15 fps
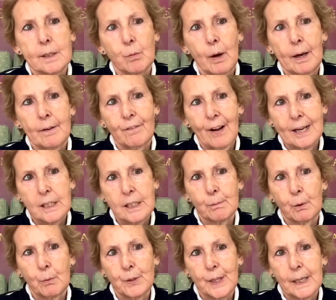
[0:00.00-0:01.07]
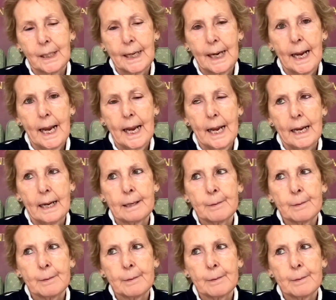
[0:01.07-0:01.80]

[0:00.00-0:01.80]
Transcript: when Fatima was in care,